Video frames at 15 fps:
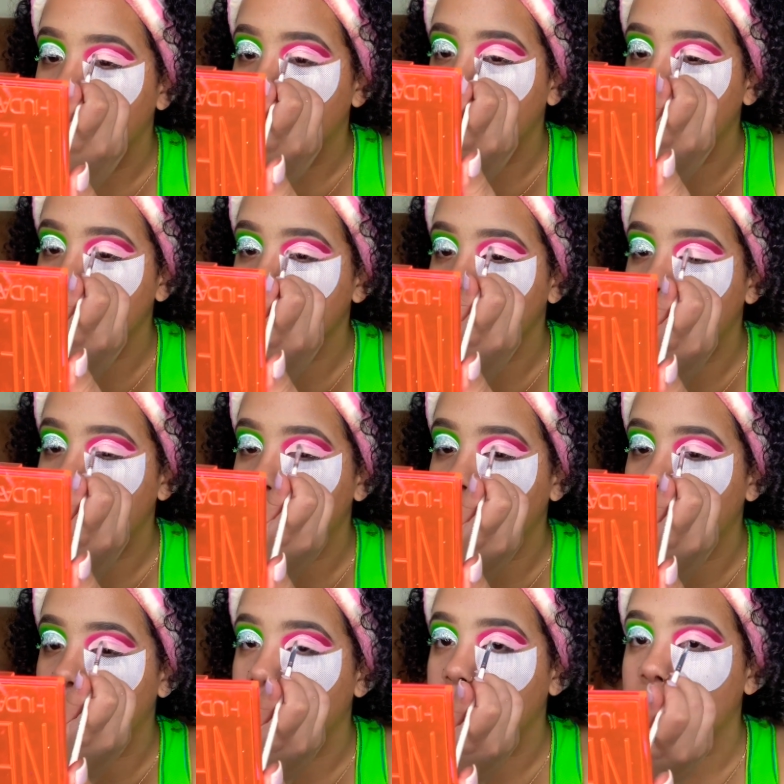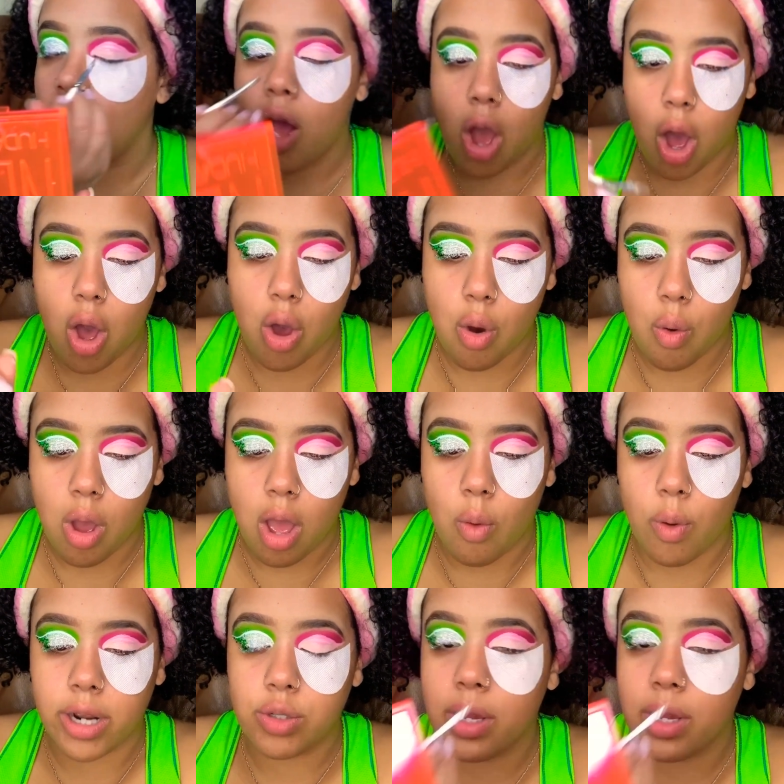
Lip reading: He's like, oh, where'd you